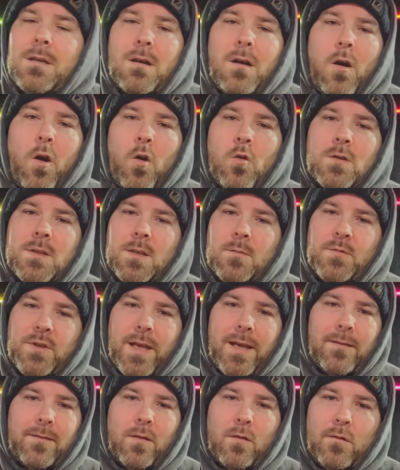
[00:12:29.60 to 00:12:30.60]
all
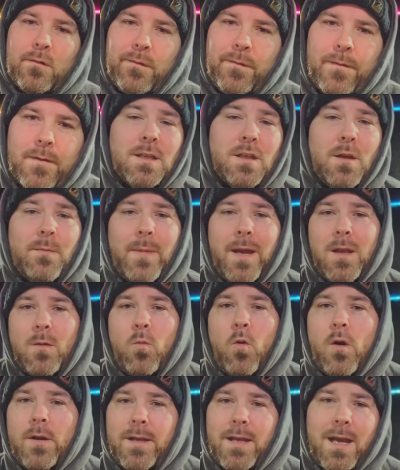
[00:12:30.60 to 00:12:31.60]
subjective, you might
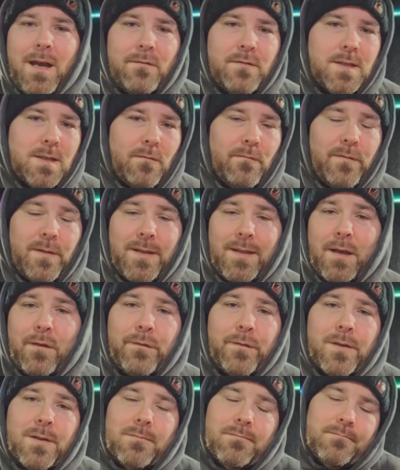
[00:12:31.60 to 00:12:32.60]
want to have something
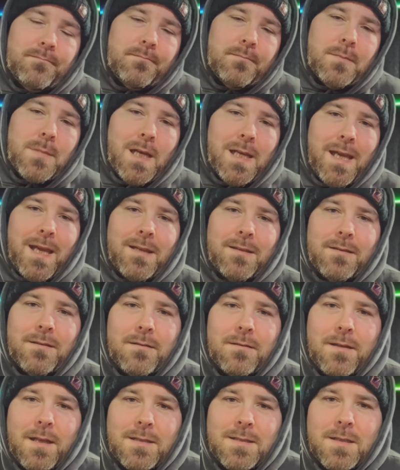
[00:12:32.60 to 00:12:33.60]
different. Again,
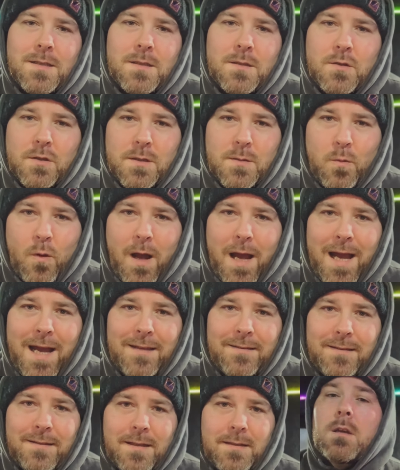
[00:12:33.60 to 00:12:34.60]
this is just what I
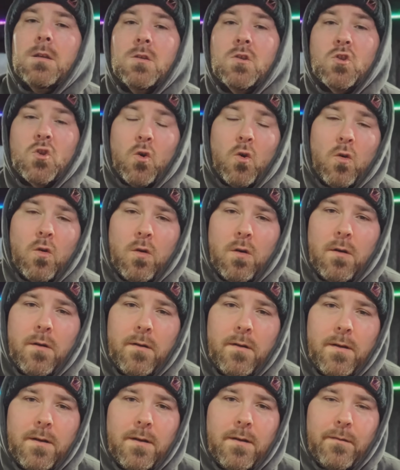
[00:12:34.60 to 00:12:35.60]
added in. So
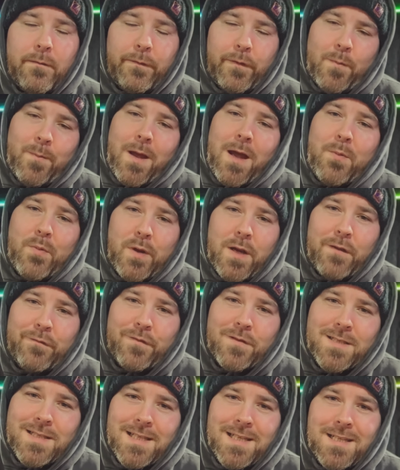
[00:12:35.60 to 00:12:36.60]
for my
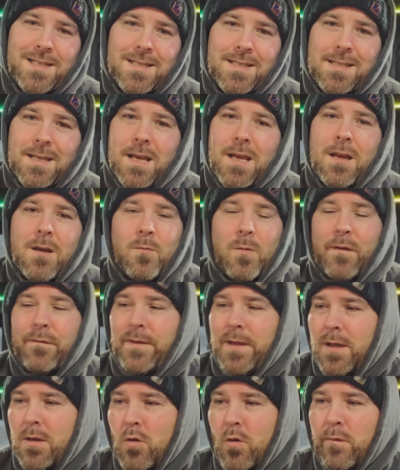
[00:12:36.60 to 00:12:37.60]
preferences with
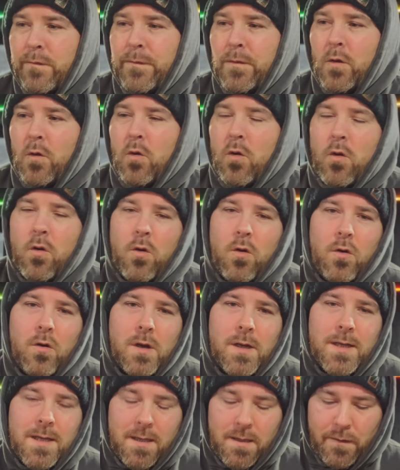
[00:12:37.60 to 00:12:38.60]
the EcoFlow,
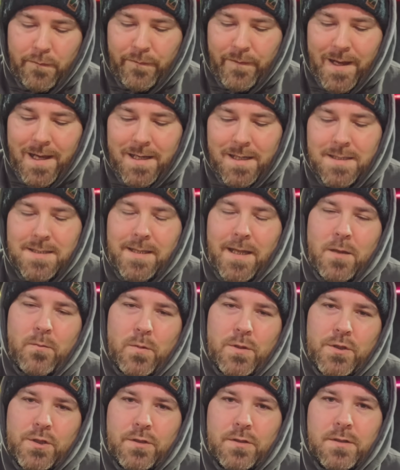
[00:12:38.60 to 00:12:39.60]
the fire
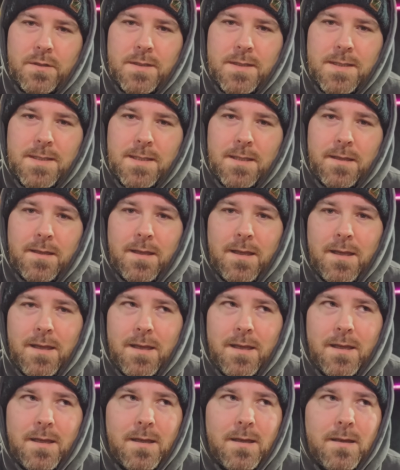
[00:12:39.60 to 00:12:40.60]
extinguishers,
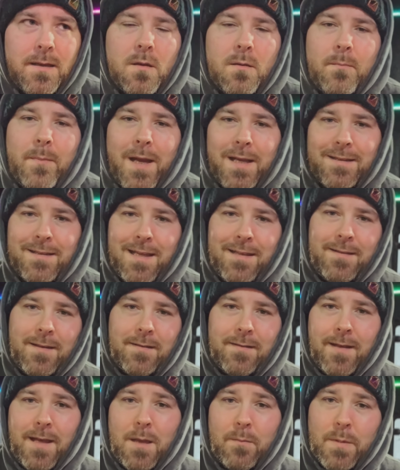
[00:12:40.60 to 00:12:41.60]
the magnetic
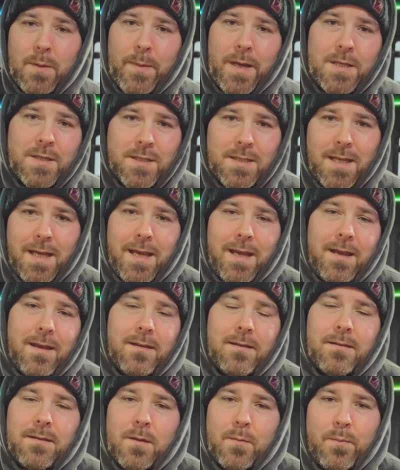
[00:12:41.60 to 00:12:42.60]
tape, the midge net,
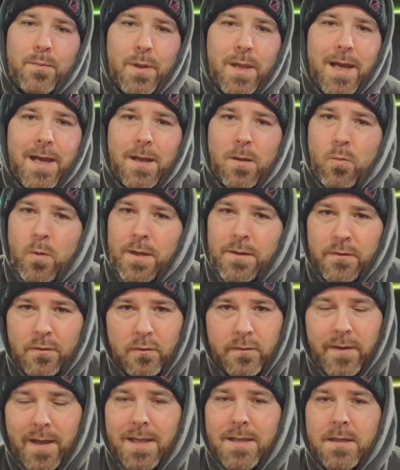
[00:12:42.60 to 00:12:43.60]
the black window
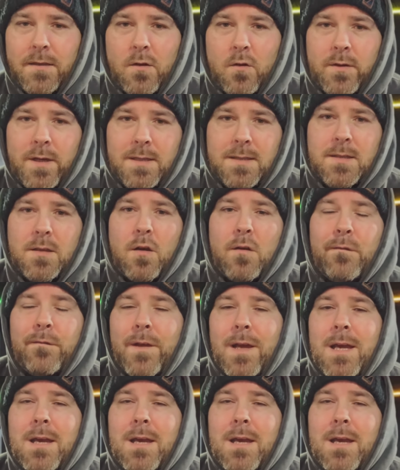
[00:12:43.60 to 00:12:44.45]
tint and all that stuff,